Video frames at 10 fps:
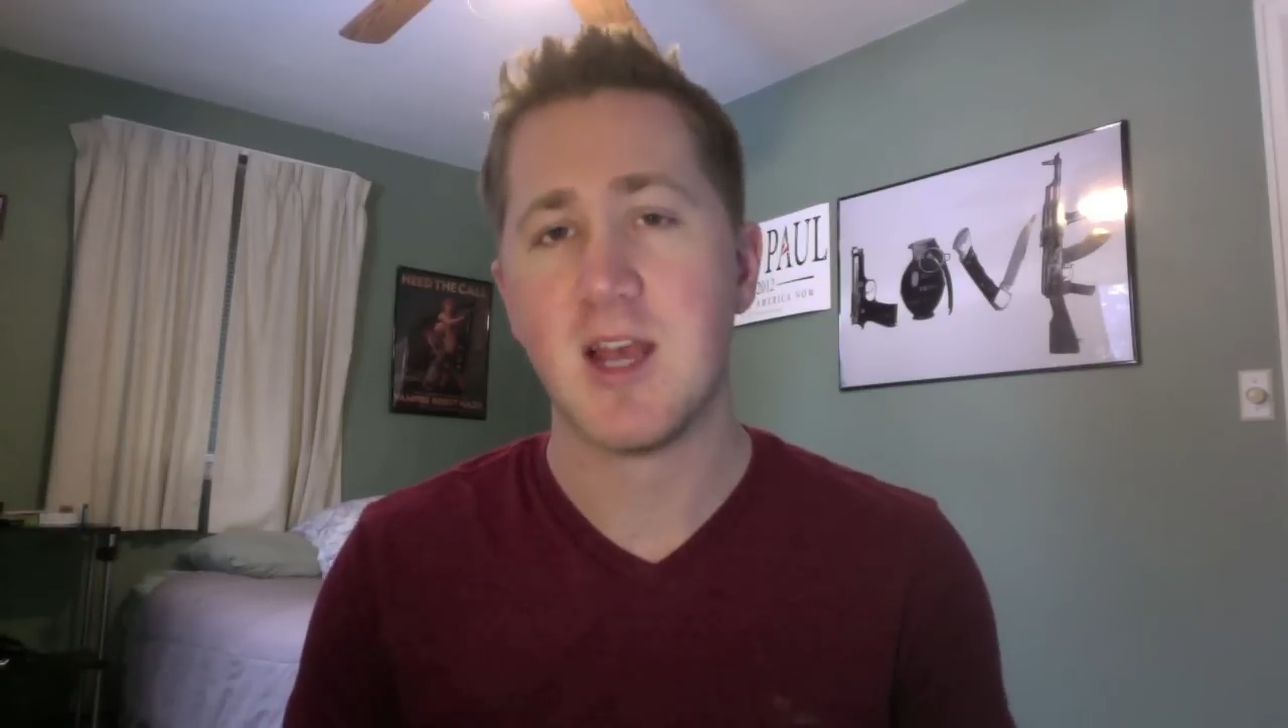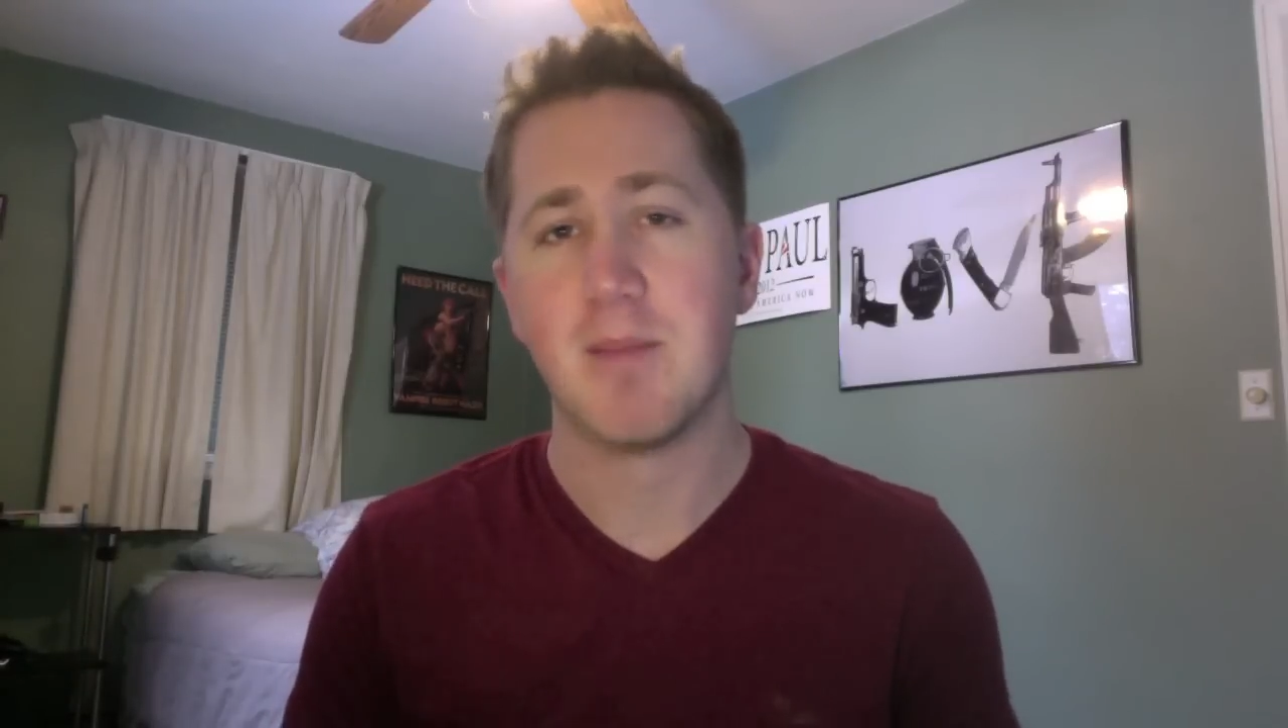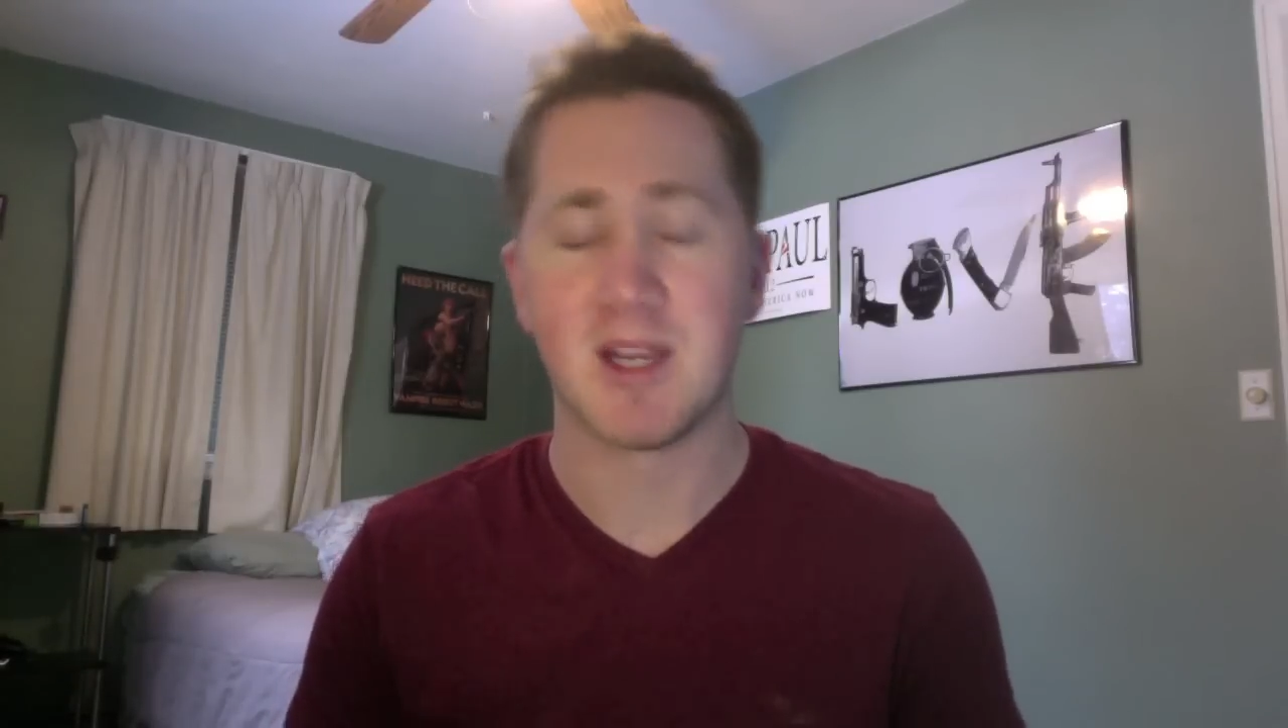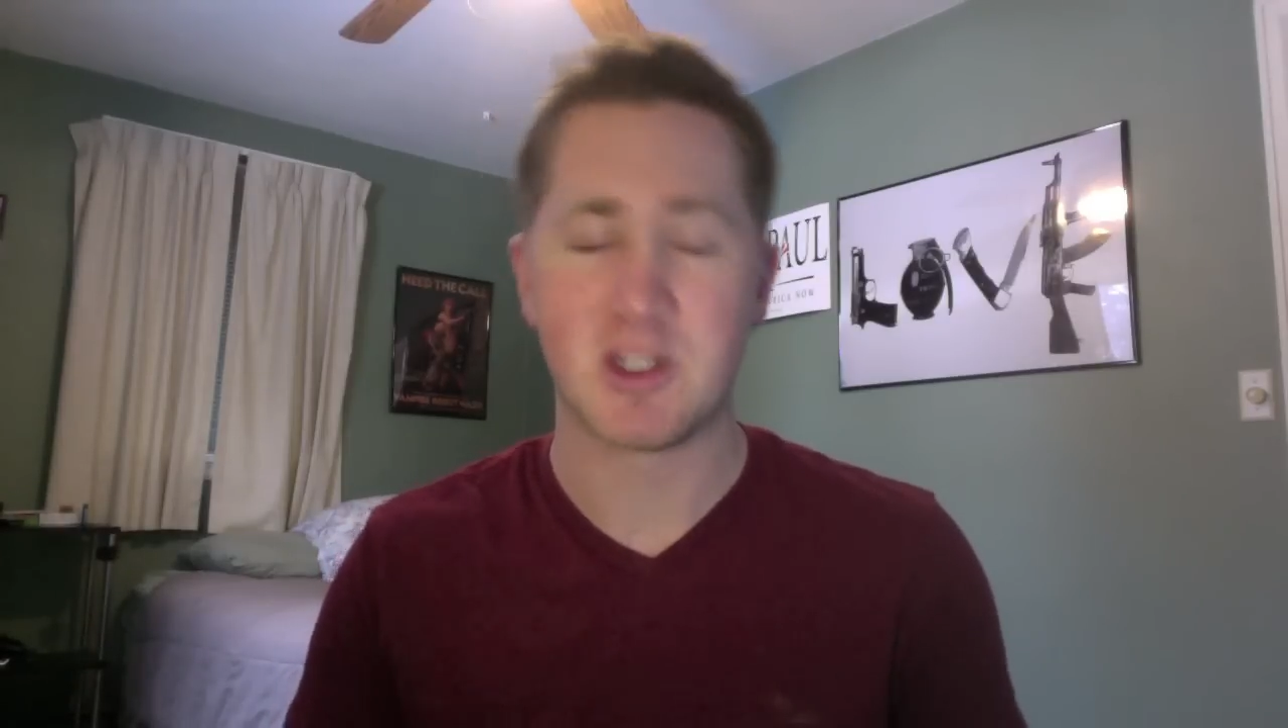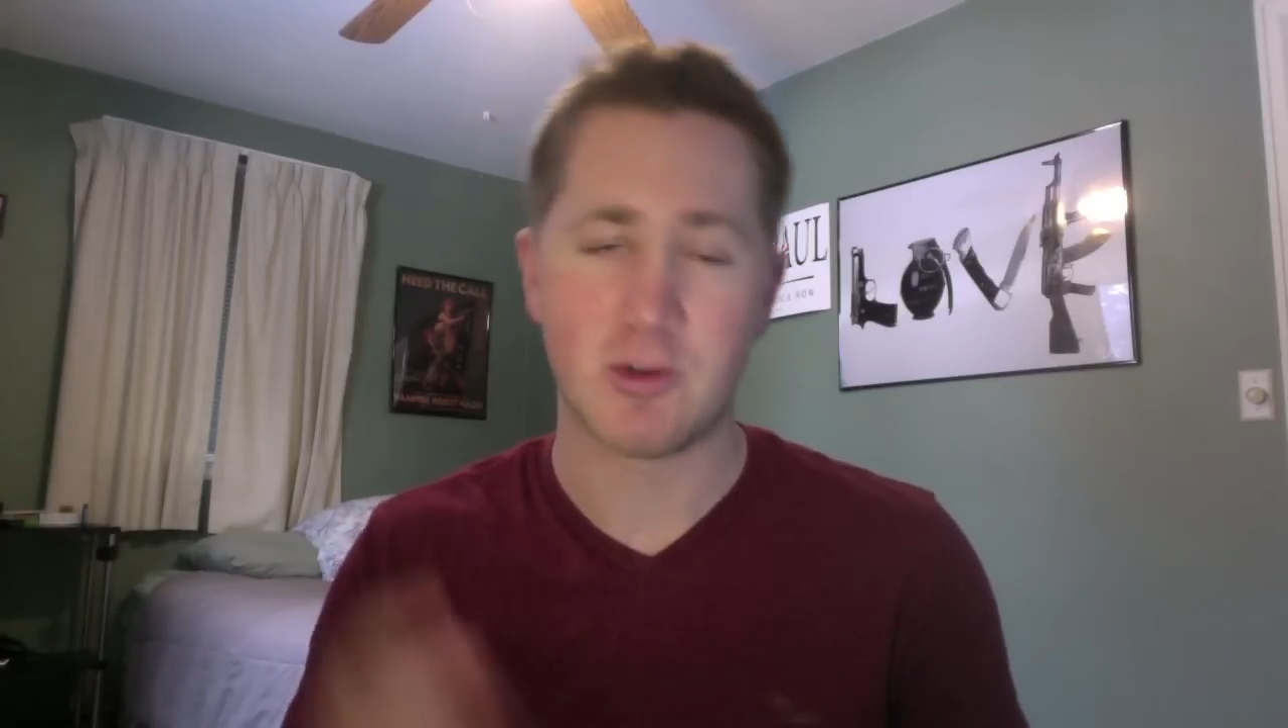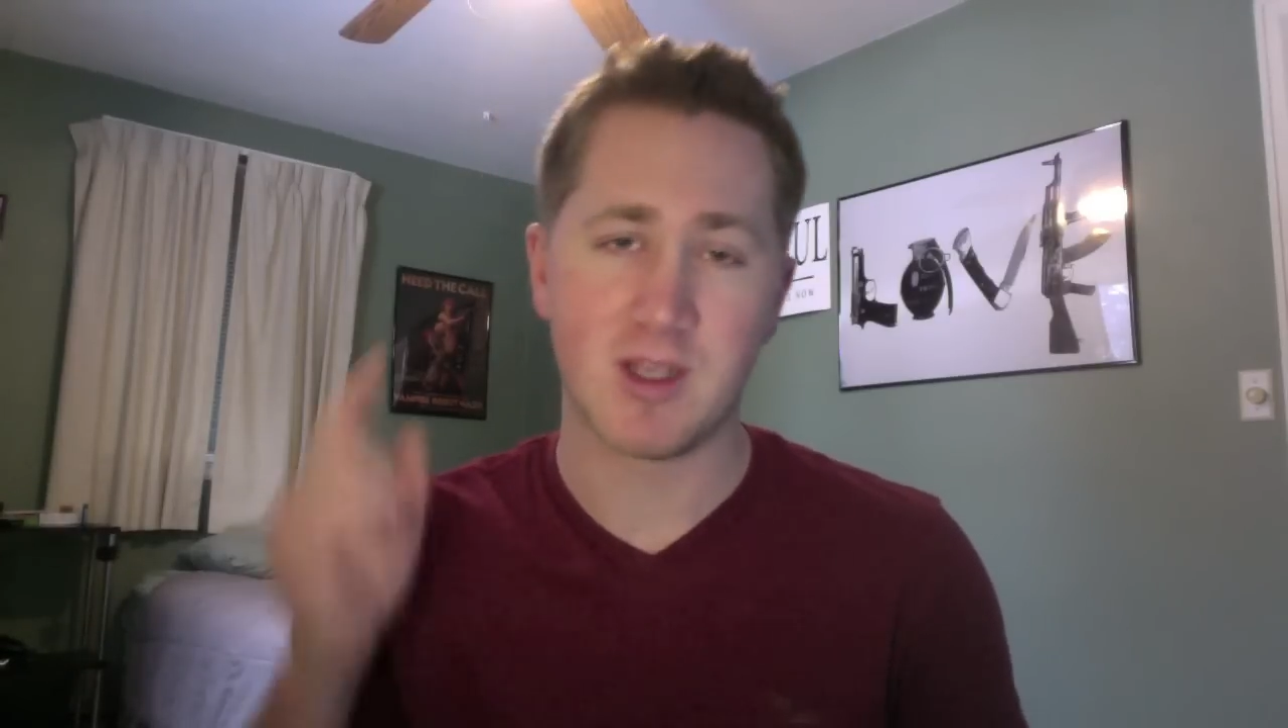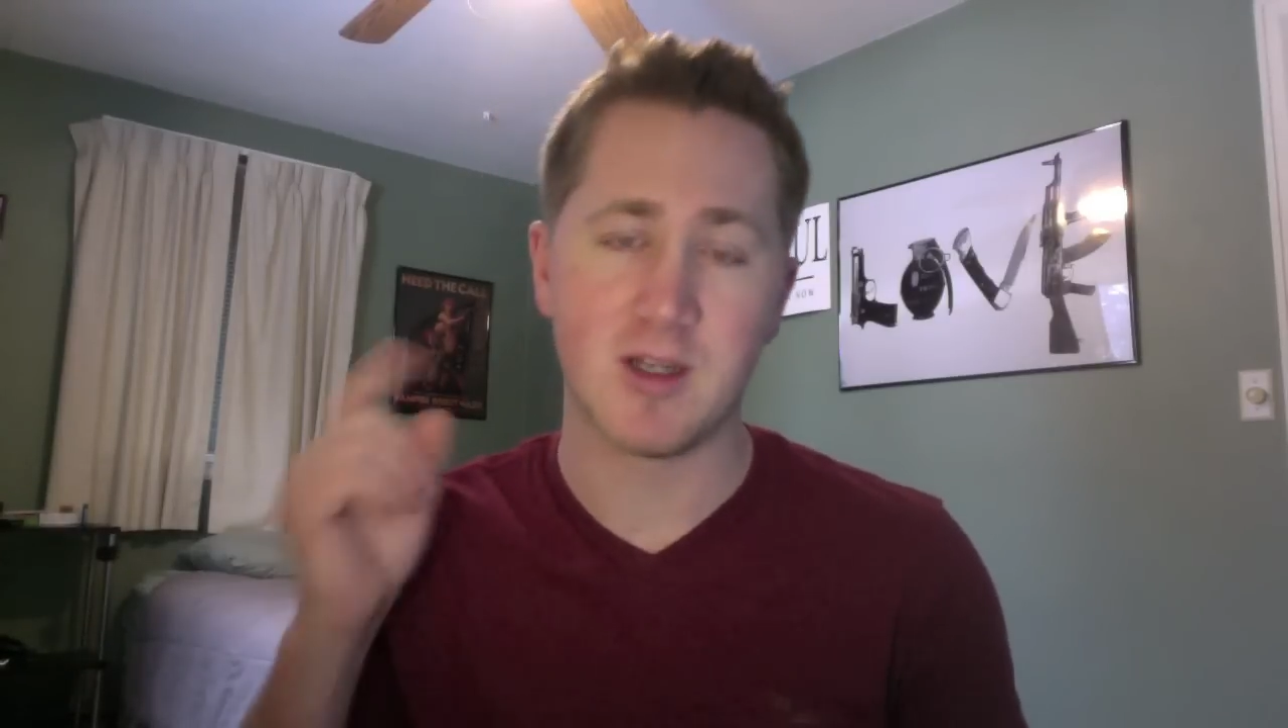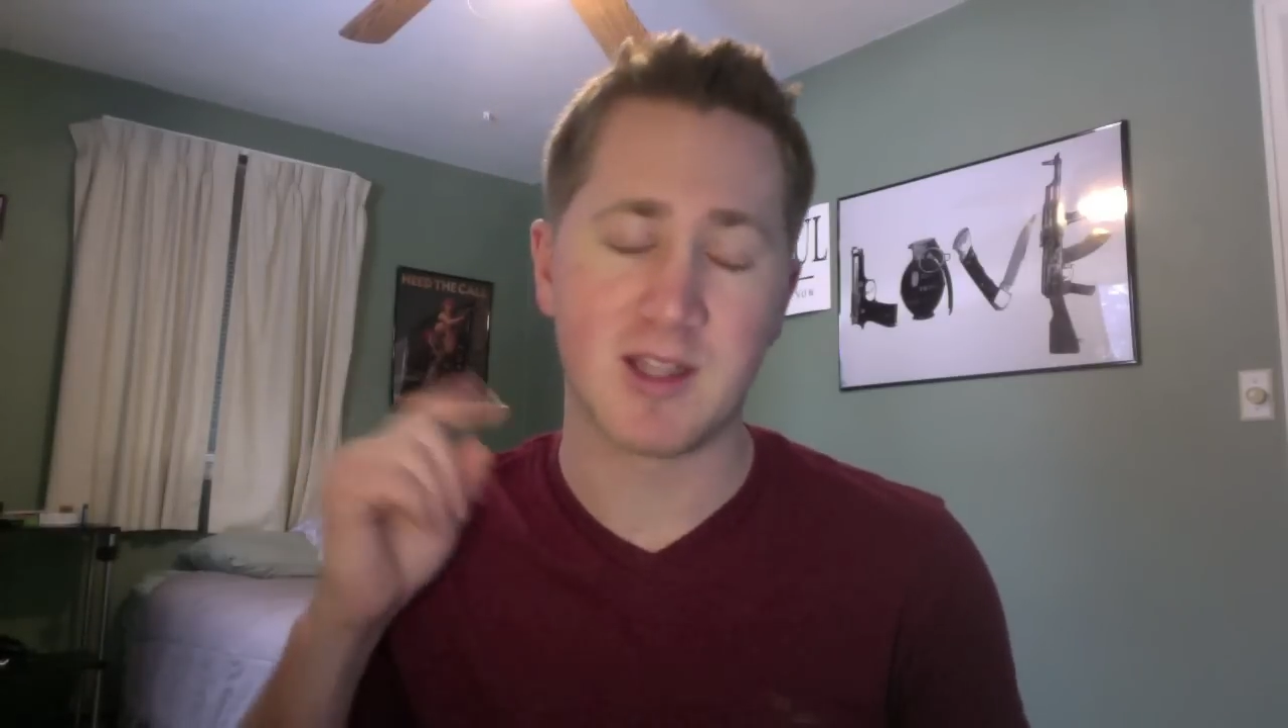make sure you click